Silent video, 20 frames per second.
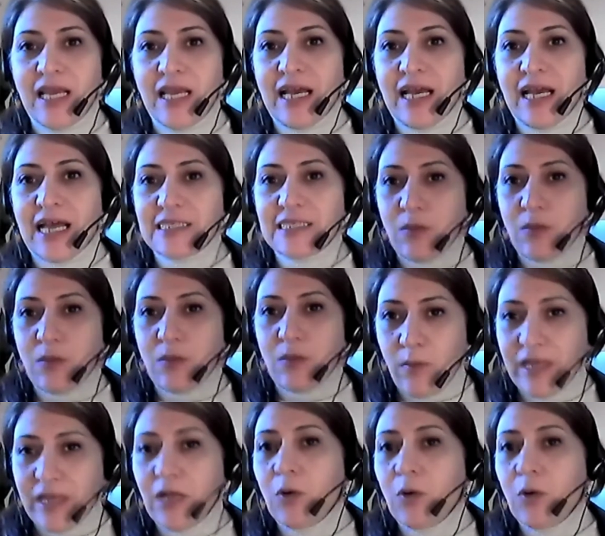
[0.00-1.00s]
As a
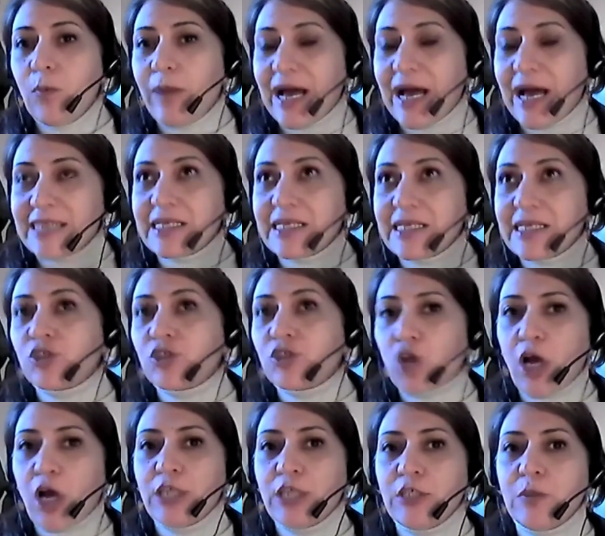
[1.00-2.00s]
woman who passed her
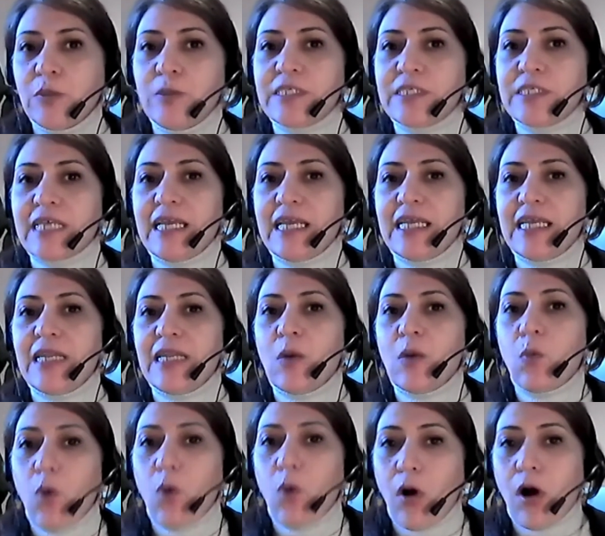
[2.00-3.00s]
childhood in
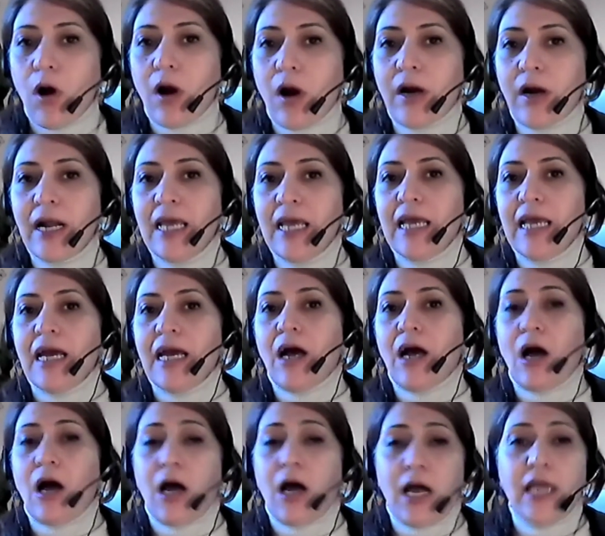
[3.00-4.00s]
war,
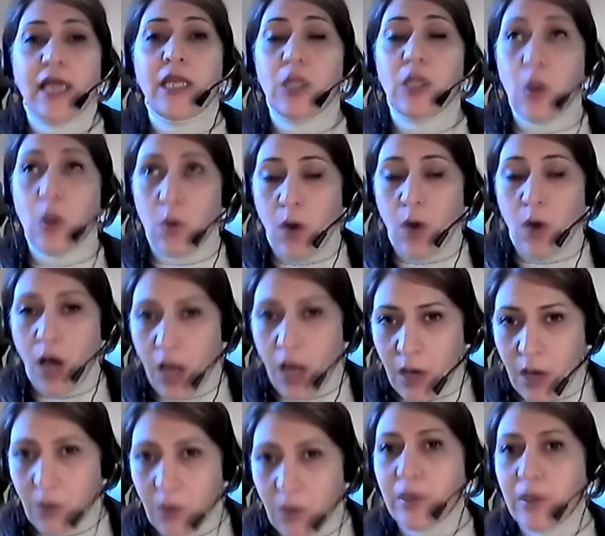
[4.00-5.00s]
I know
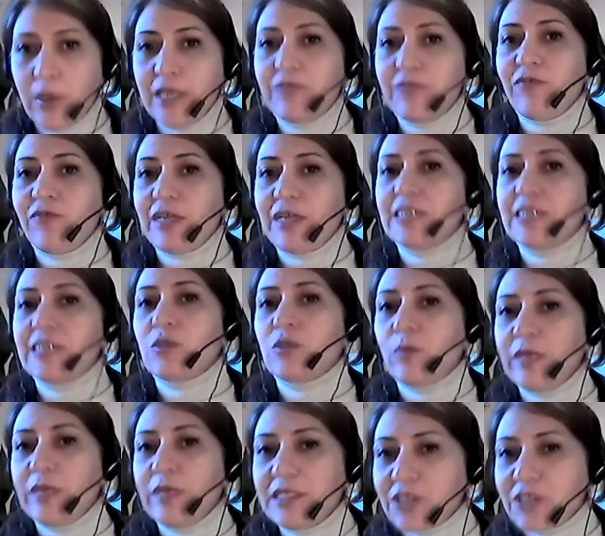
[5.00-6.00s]
how it feels to
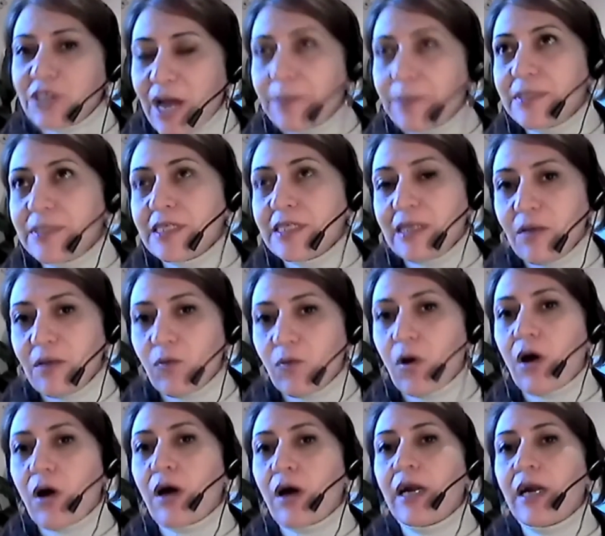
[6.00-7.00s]
be trapped in a
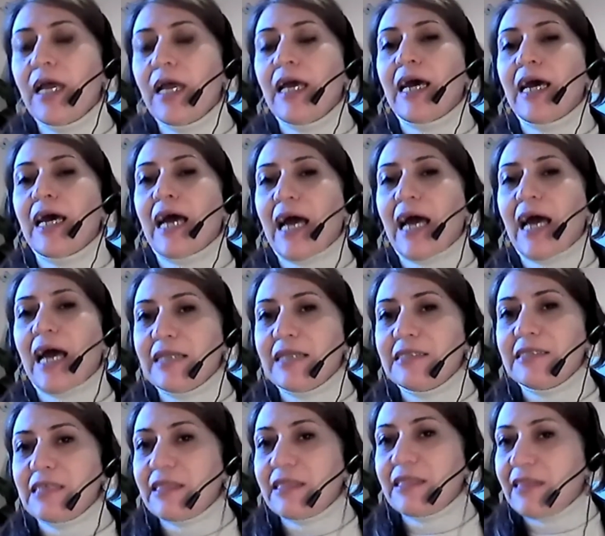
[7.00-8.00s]
war
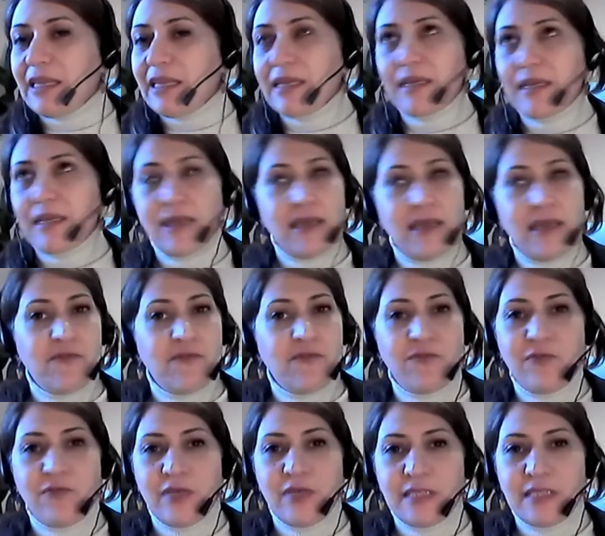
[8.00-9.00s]
and think if
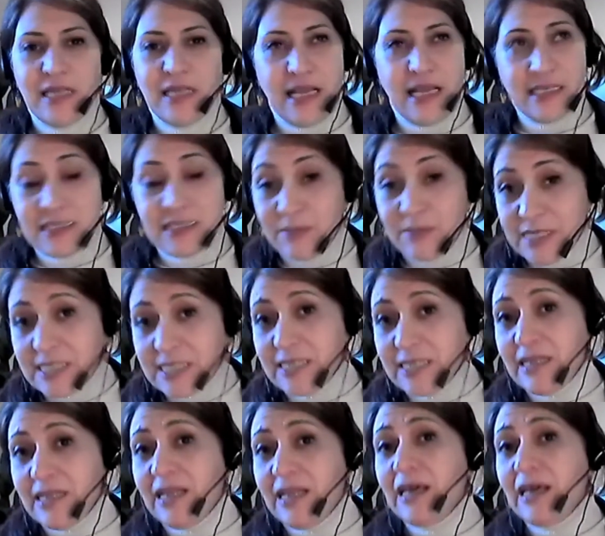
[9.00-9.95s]
the next missile